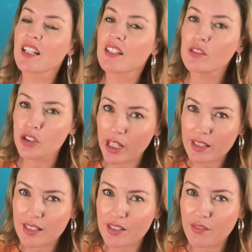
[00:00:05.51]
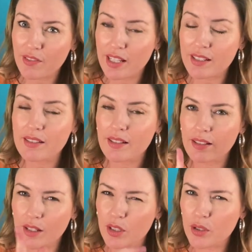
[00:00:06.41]
a little checklist of things
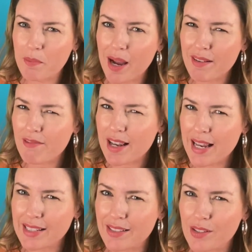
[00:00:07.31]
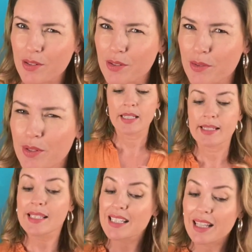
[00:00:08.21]
that you might relate to.
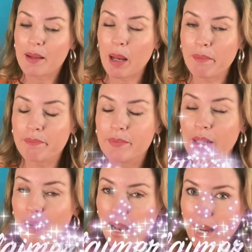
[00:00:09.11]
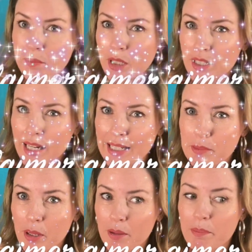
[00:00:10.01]
Disclaimer. Now, I'm not an
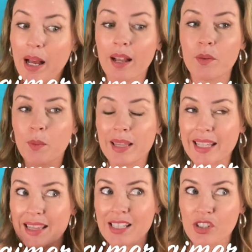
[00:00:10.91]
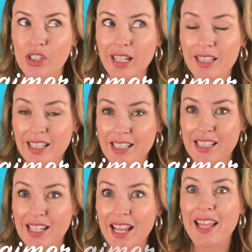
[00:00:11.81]
expert, but within this
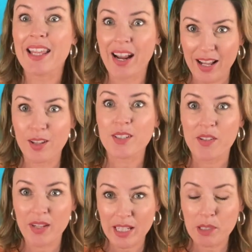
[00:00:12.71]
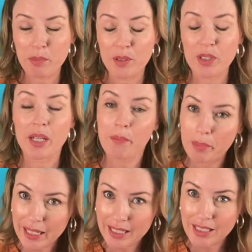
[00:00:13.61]
checklist, there are lots of experts'
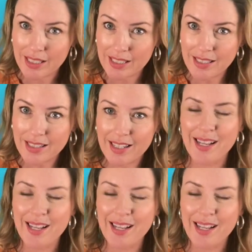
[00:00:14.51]
opinions,